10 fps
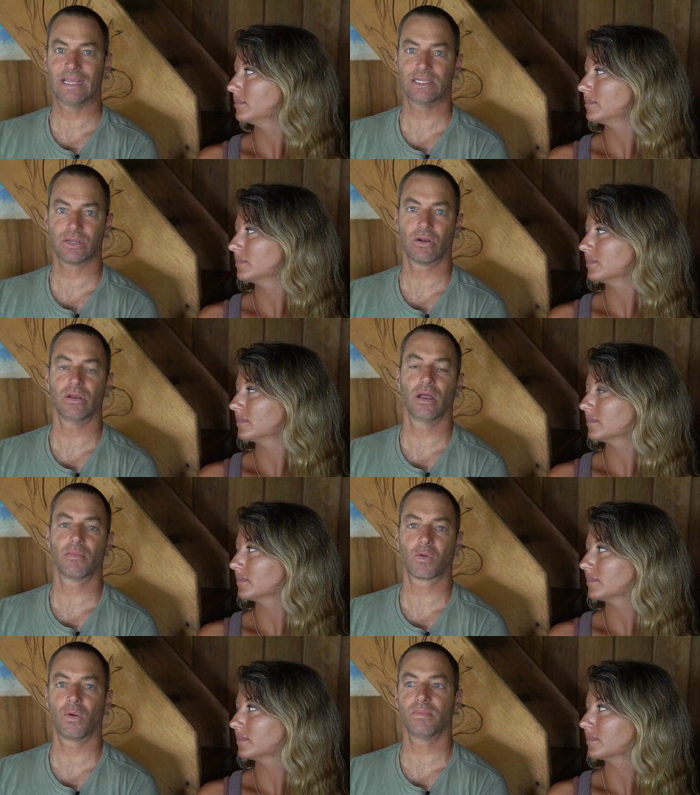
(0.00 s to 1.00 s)
Speaker 1: is our
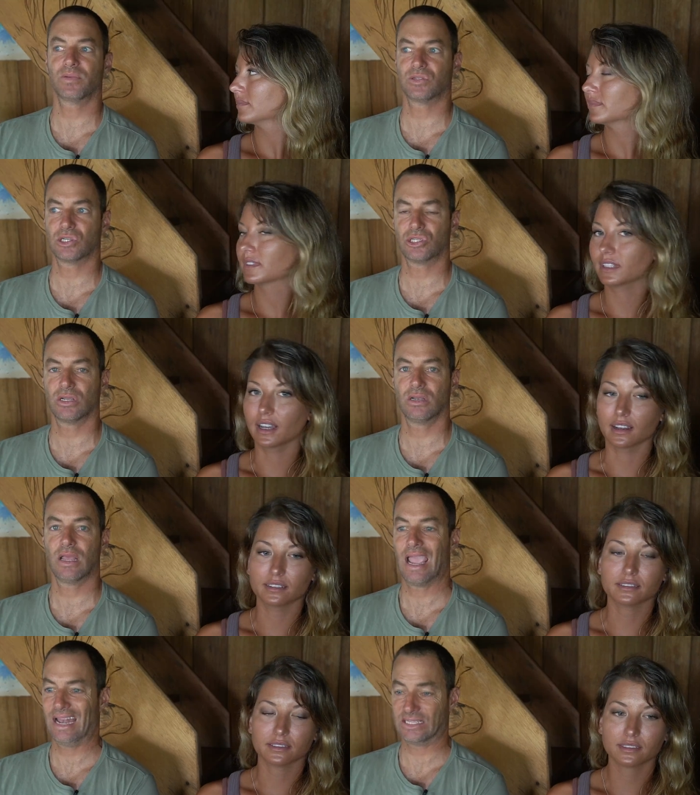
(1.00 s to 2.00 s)
#1 position,
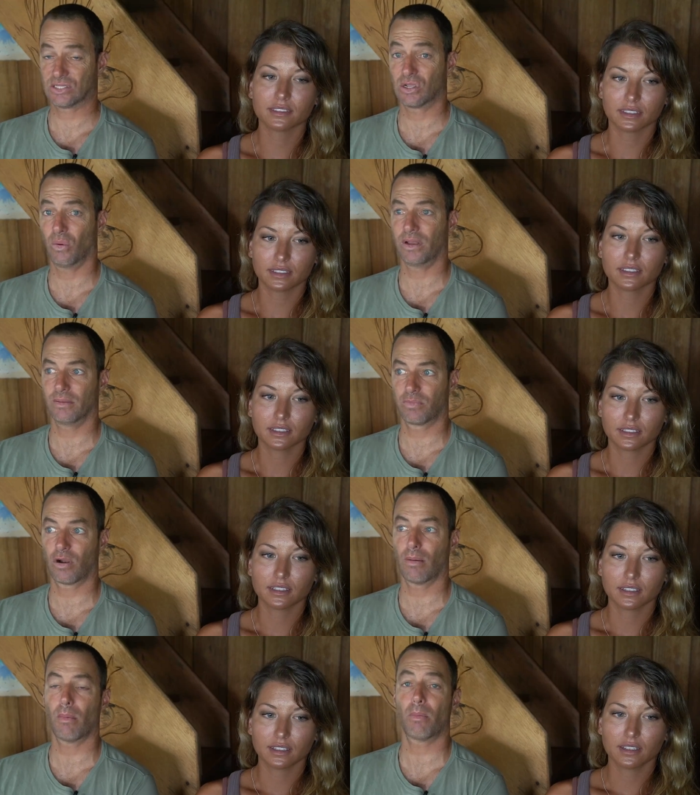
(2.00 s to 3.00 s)
and it's going to
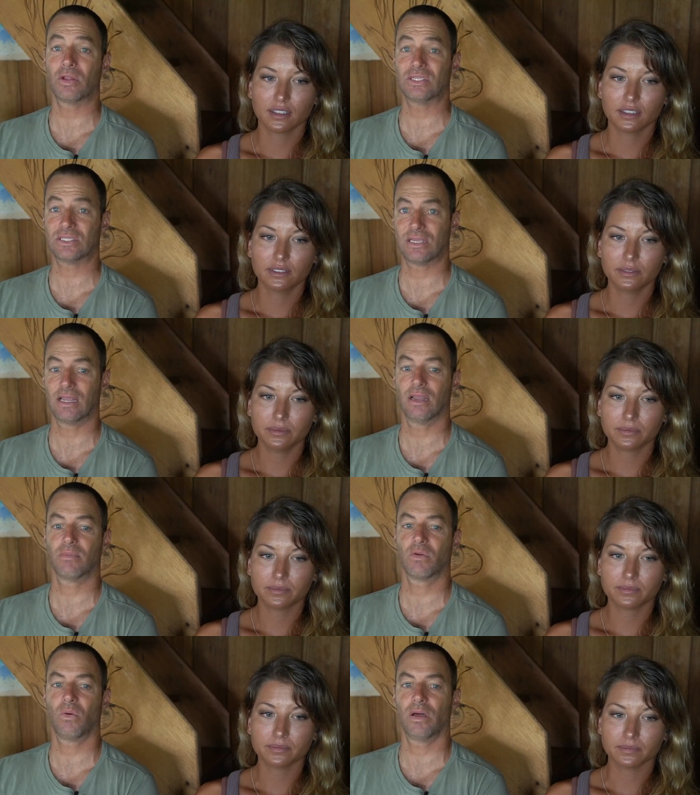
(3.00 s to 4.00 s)
probably stay
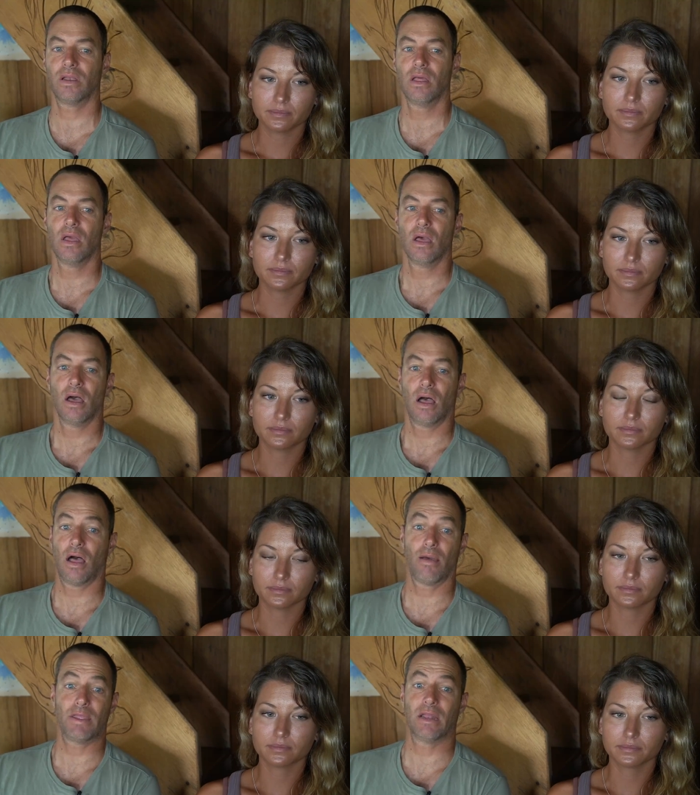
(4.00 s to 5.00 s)
#1.
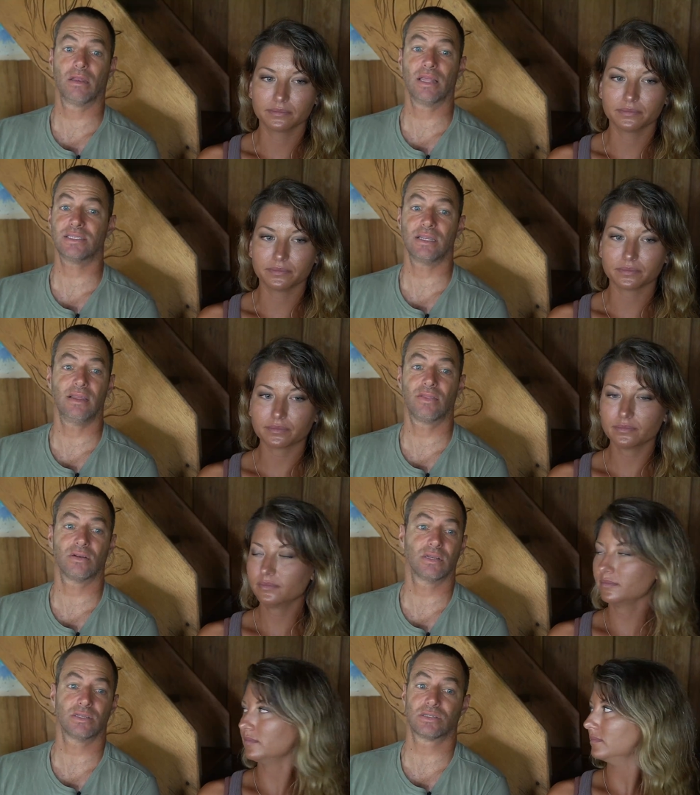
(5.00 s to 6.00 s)
I mean, unless Ether
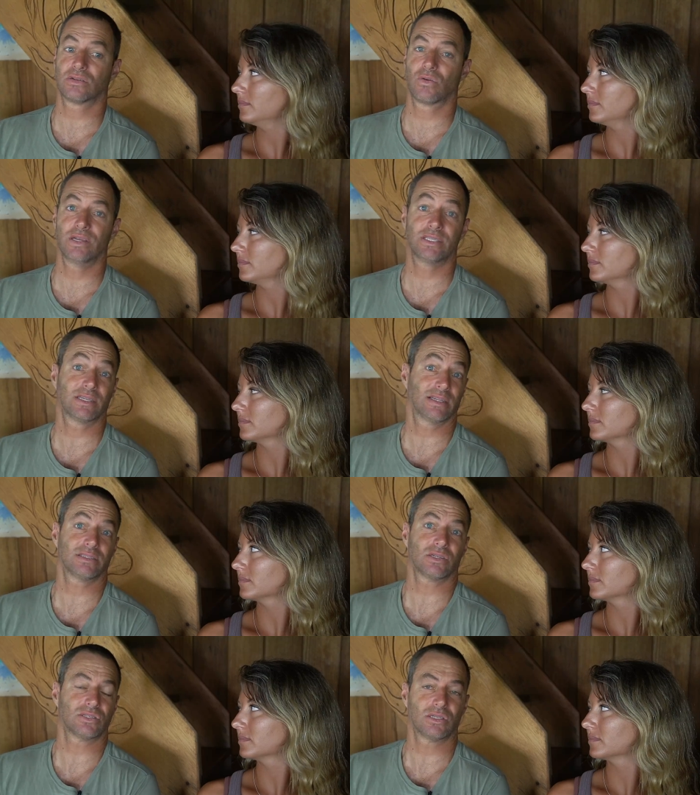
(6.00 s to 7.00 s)
does crazy, because that's
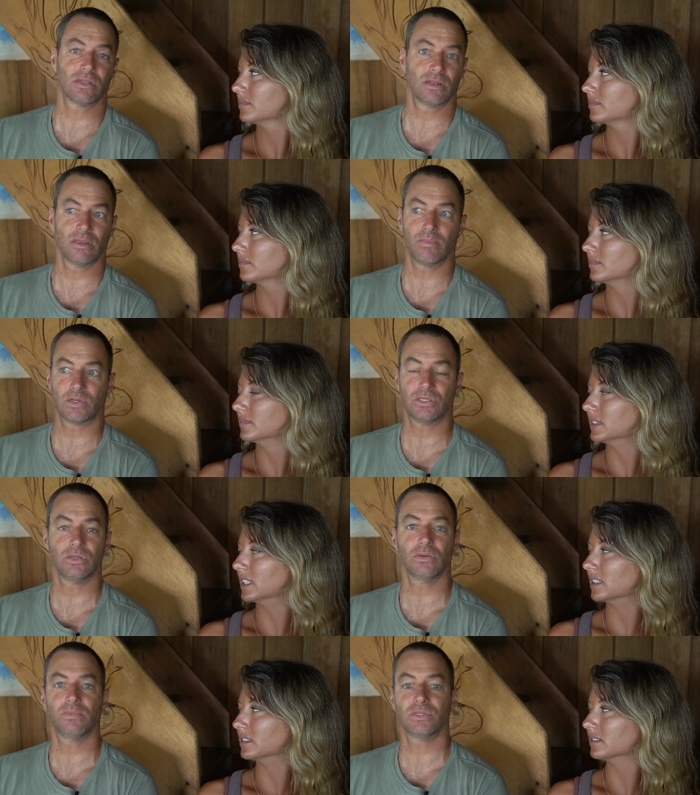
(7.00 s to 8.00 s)
our
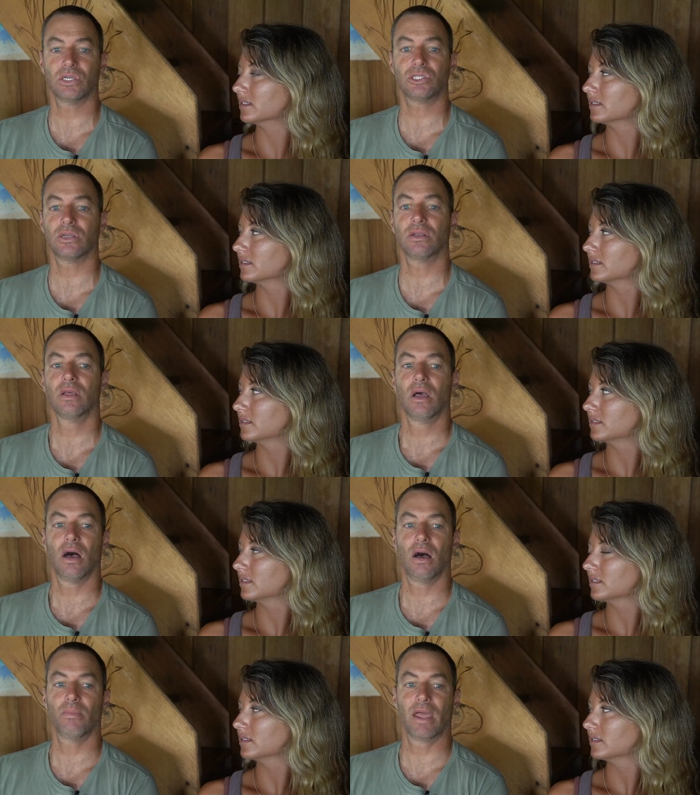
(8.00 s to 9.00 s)
#2 position.
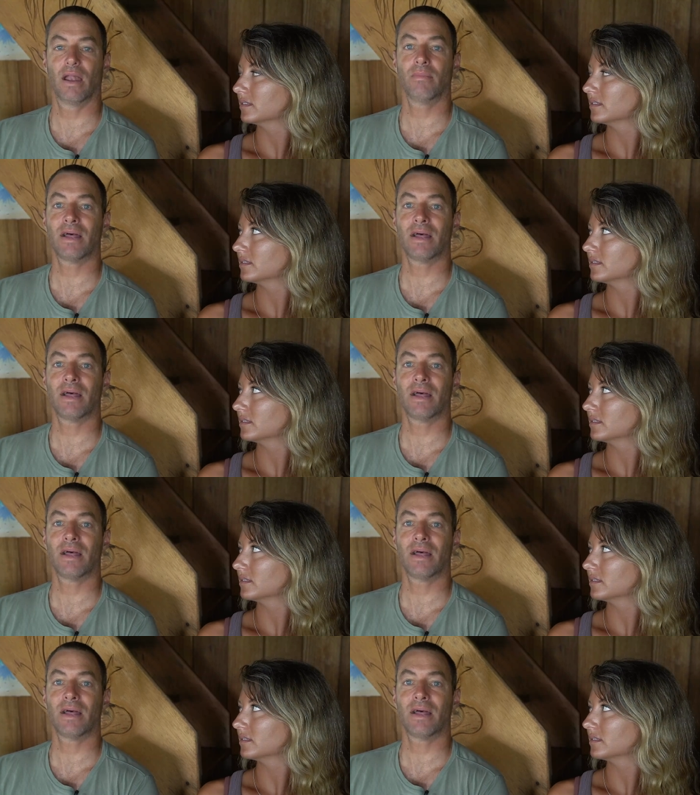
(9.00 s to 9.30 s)
And I'm